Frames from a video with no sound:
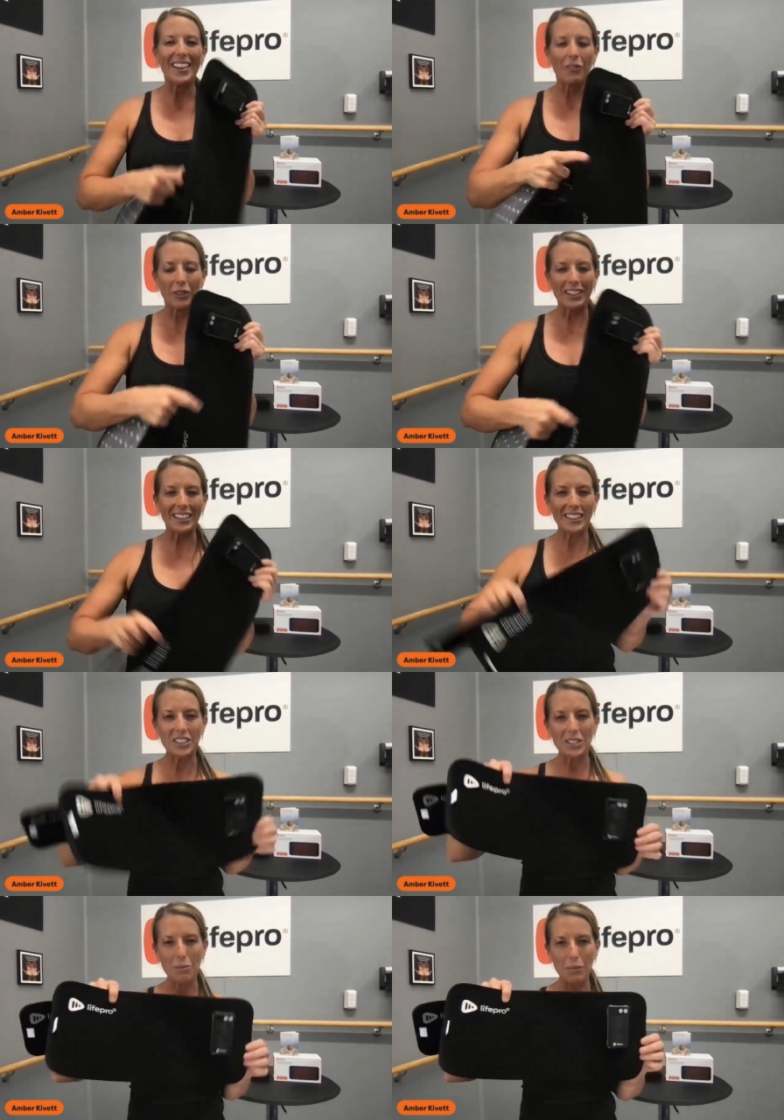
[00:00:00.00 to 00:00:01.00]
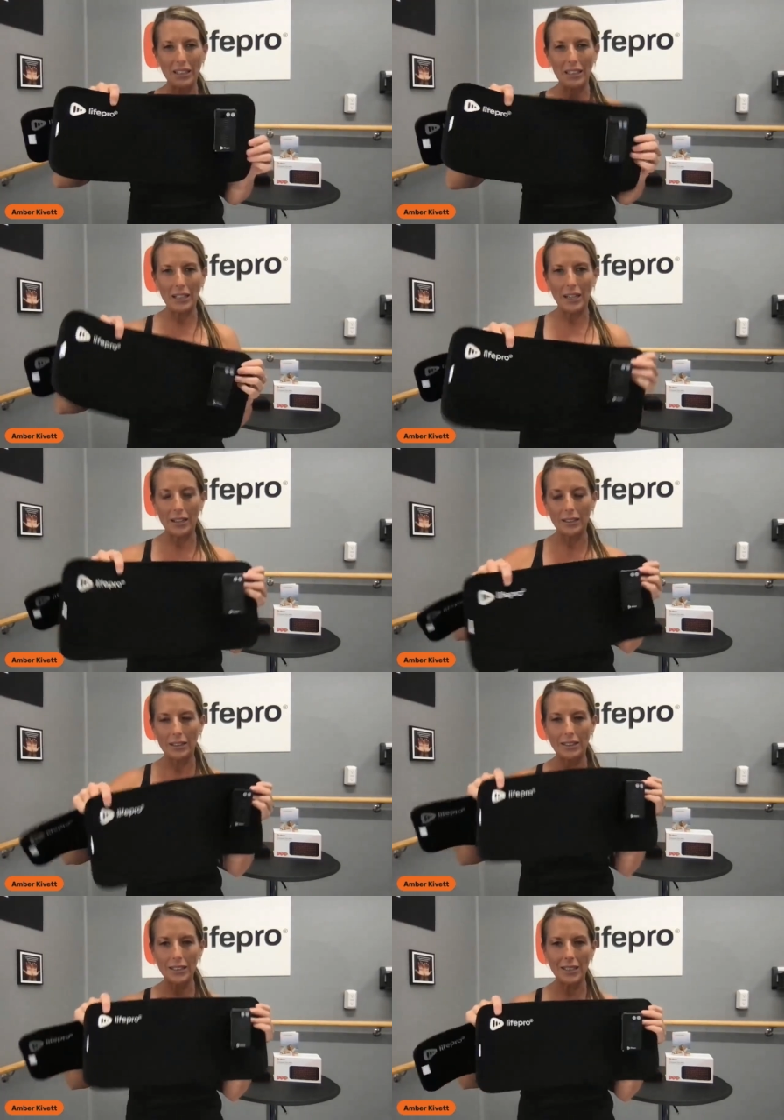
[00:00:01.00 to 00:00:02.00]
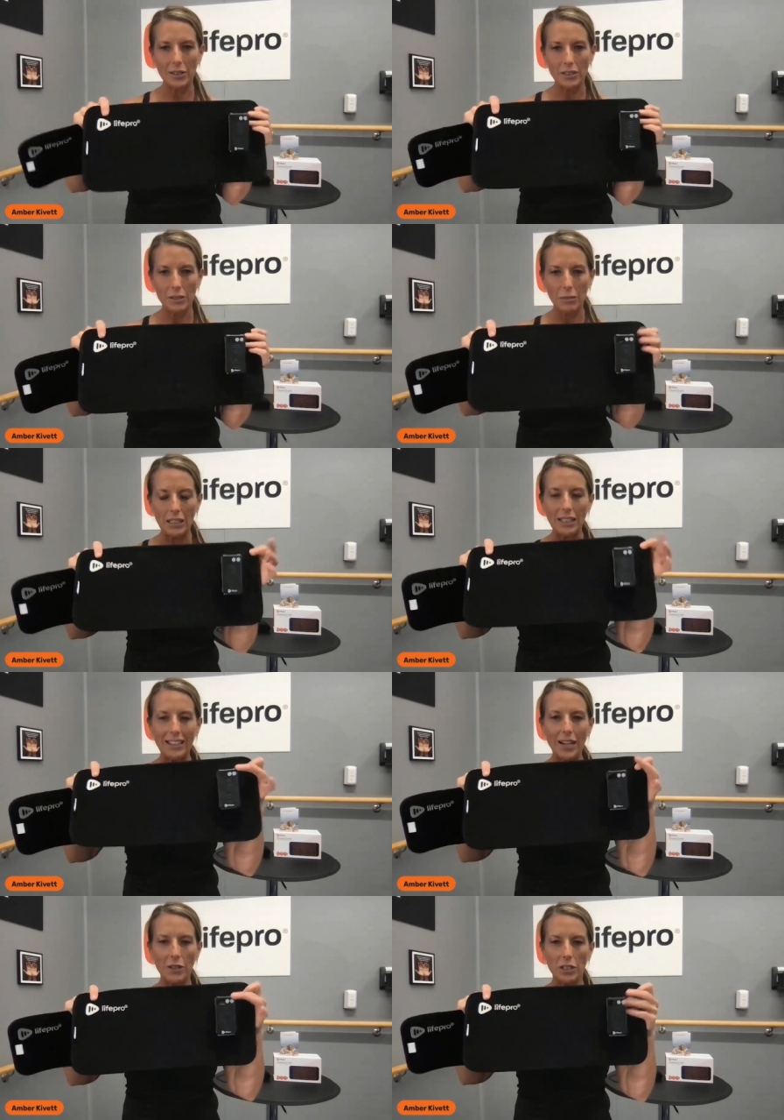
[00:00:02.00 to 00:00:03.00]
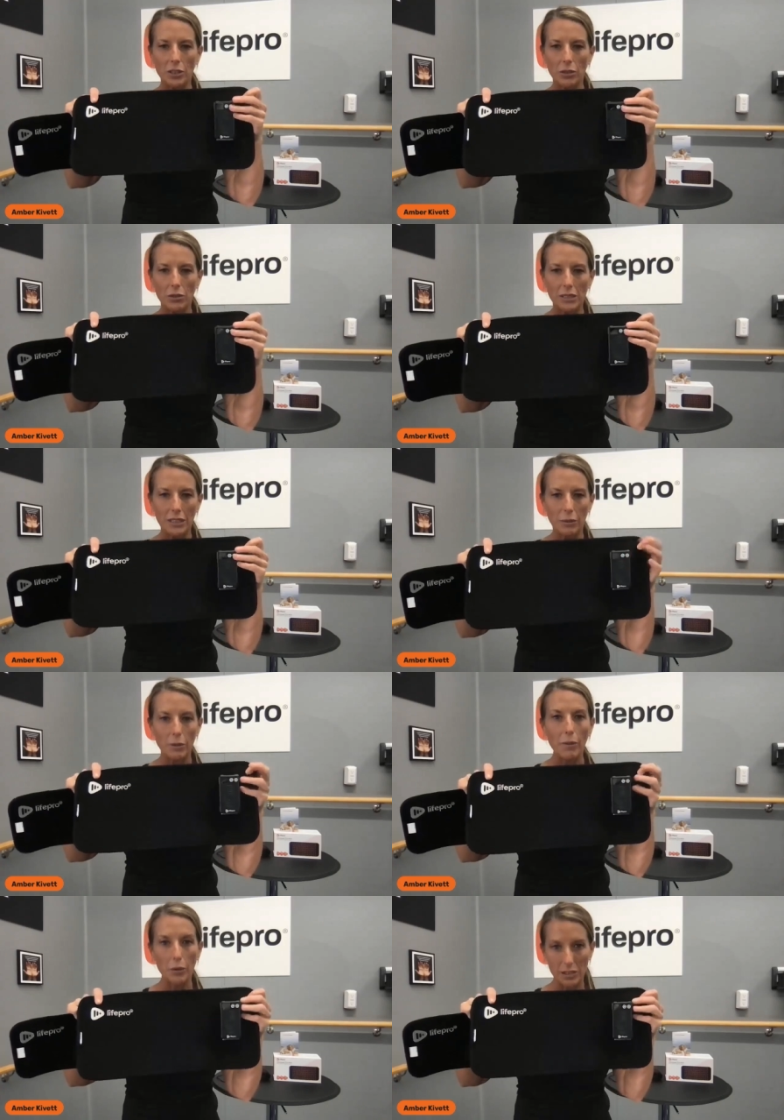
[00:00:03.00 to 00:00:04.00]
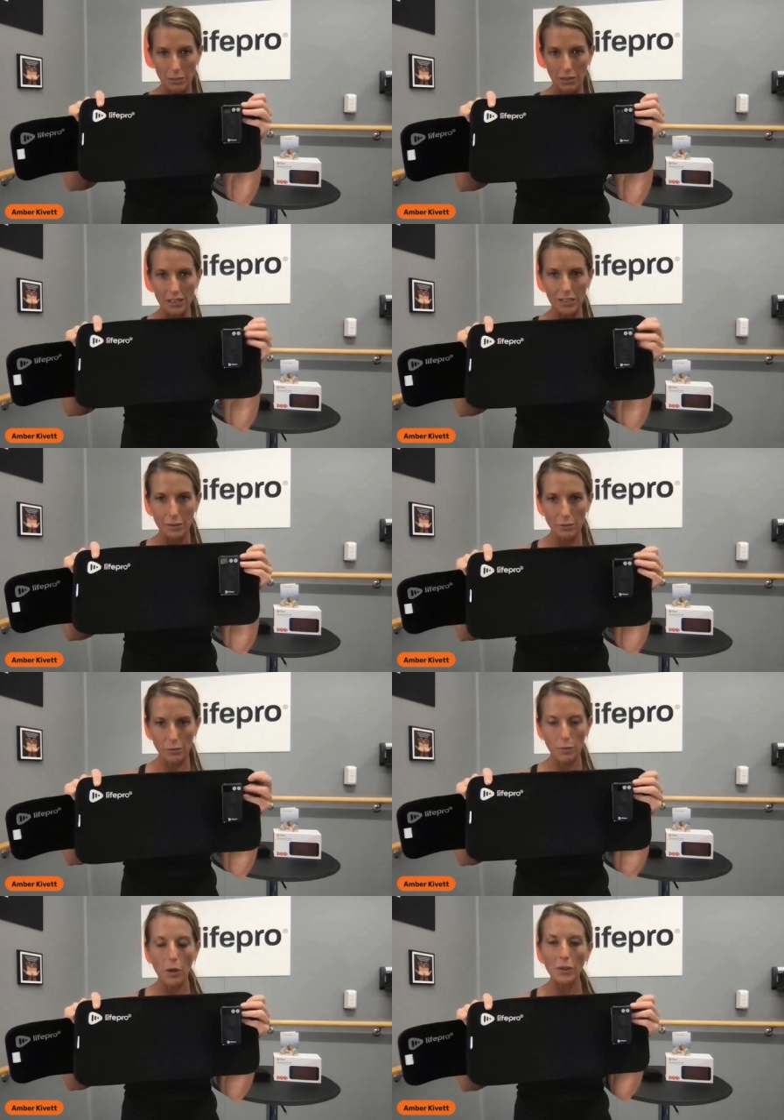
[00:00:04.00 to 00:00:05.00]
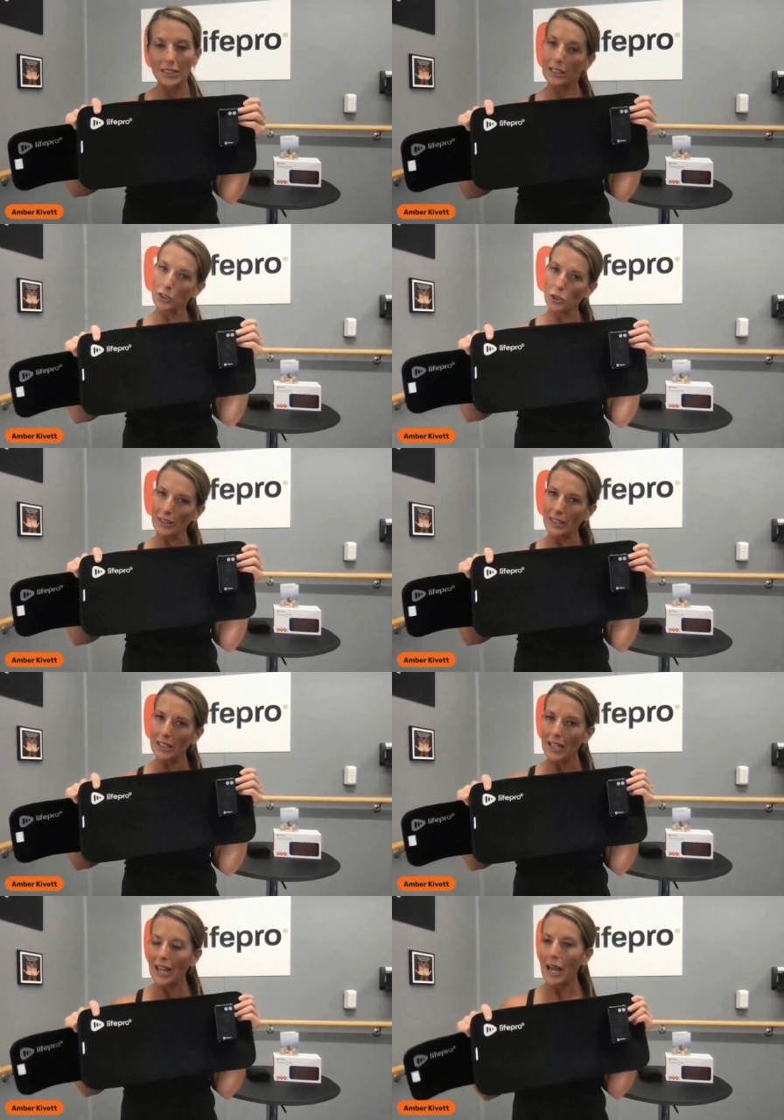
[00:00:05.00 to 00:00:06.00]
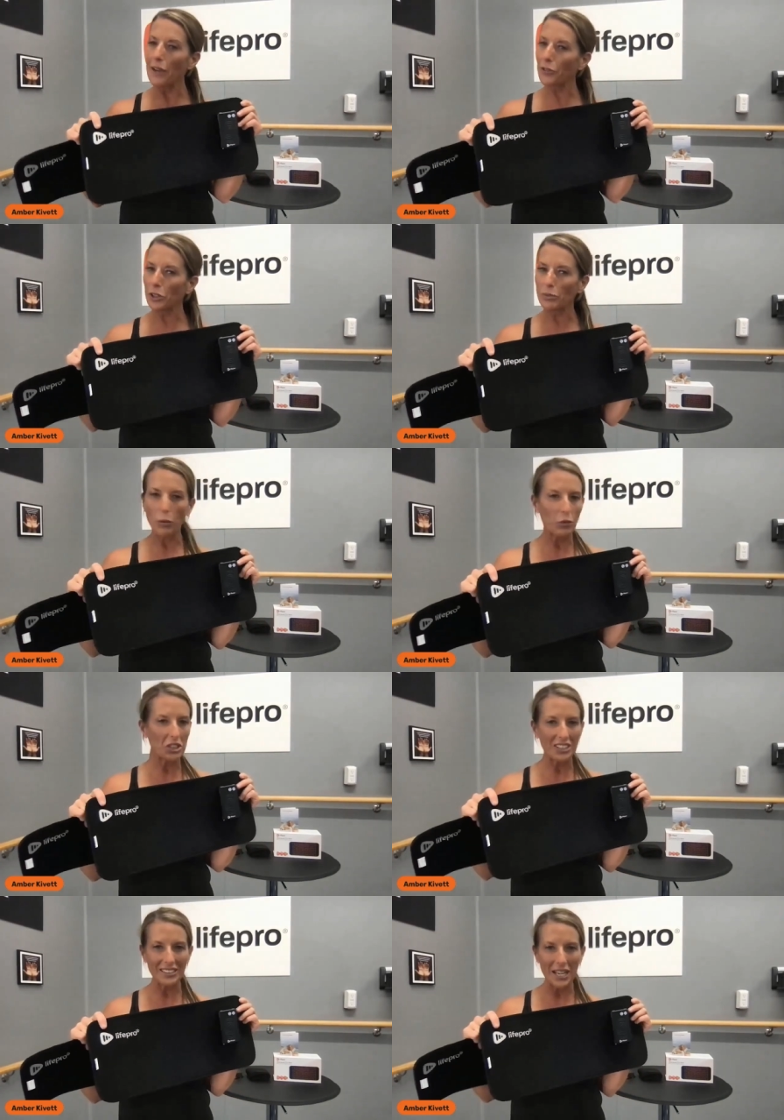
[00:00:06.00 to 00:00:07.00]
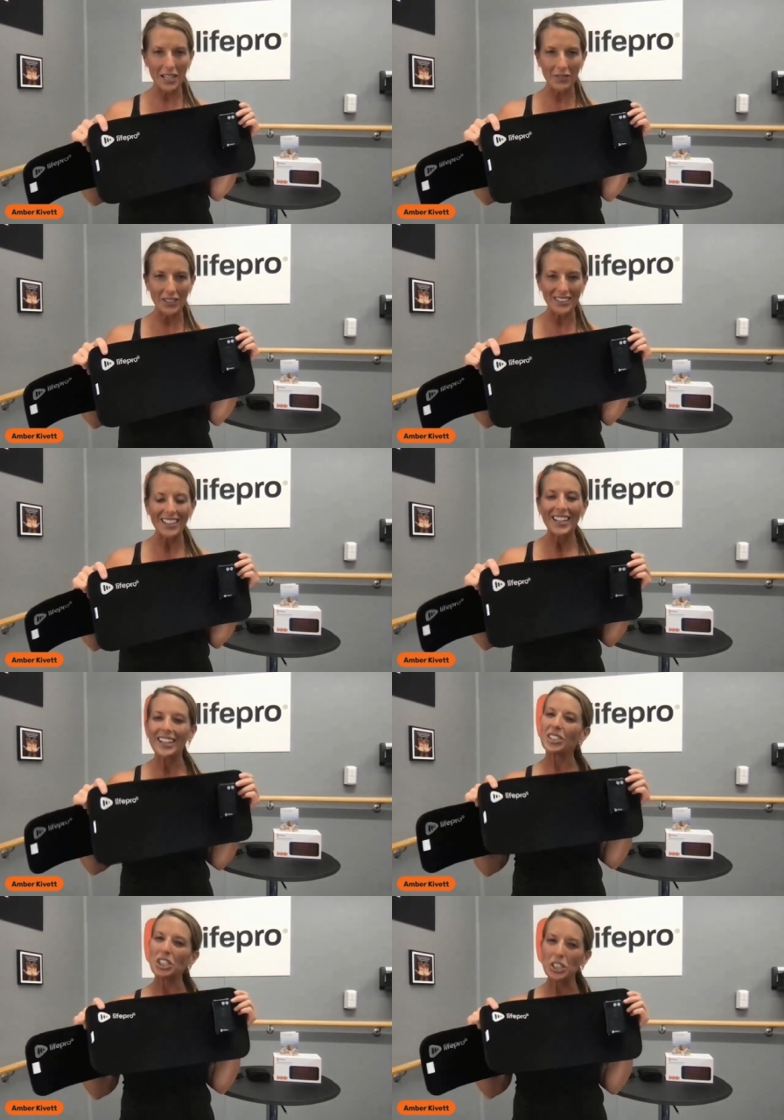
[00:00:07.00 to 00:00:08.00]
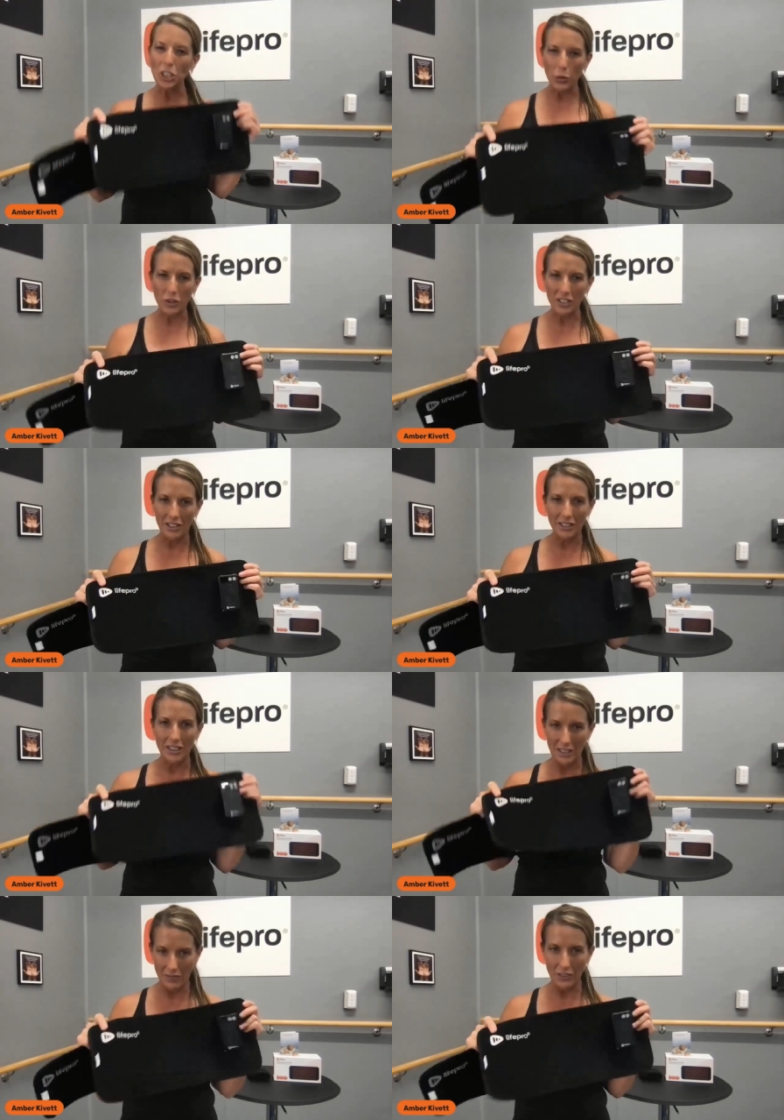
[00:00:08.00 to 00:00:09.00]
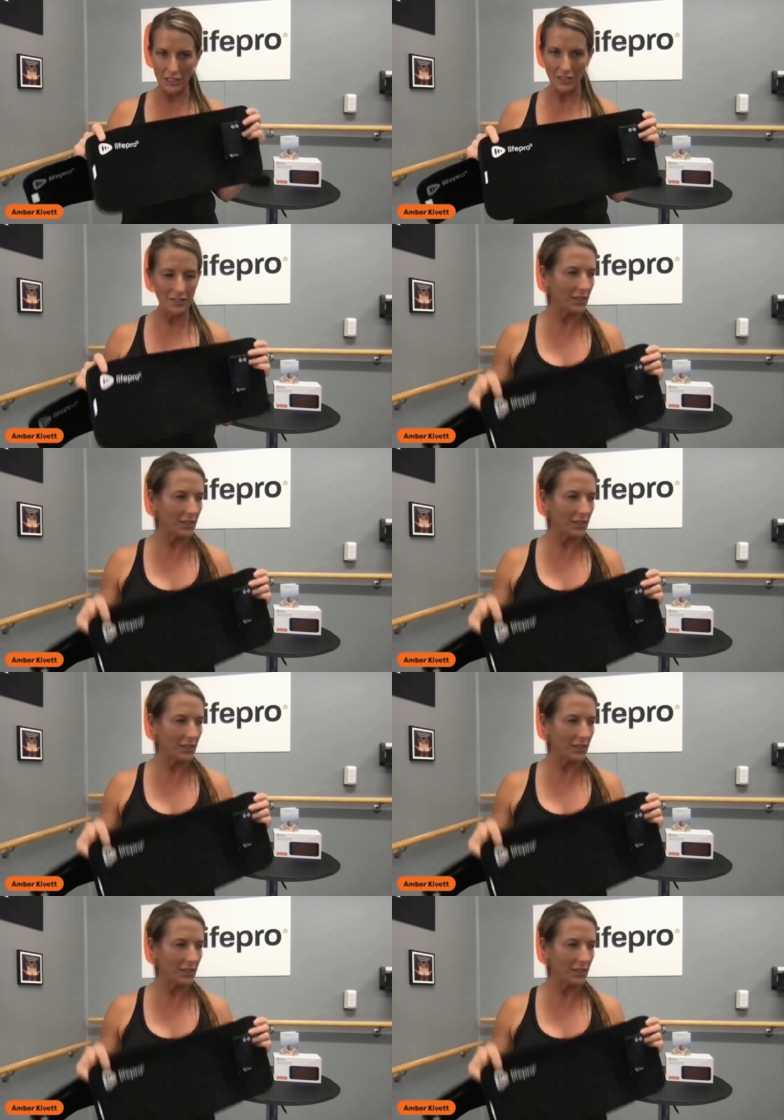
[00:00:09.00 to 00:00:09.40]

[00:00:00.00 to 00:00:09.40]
We're going to get into the Mini and the details of the Mini and how to use the remote to the Mini, because the remote is a little tricky at first, but once you get the hang of it, it is so worth the convenience.